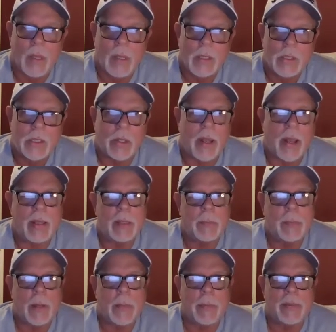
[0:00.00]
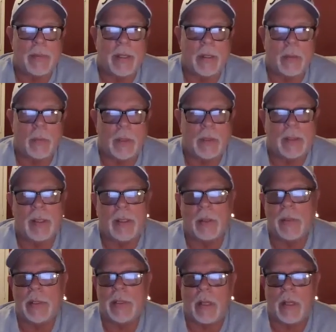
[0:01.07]
So now you're probably thinking, what the heck are
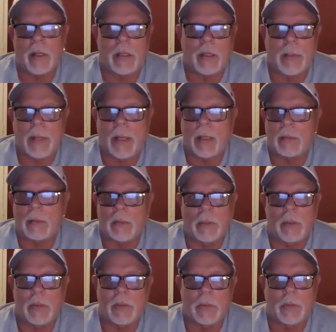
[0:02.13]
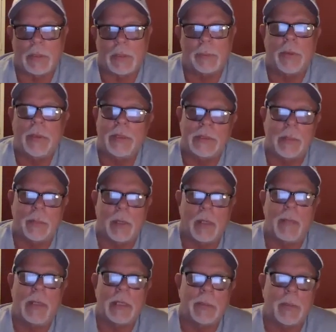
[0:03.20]
we talking about? Well, it's pretty simple. Let
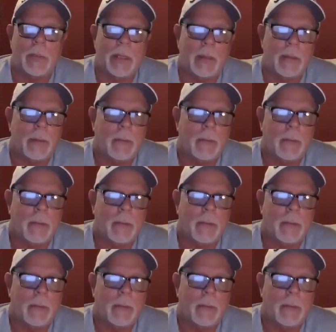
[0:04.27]
me explain.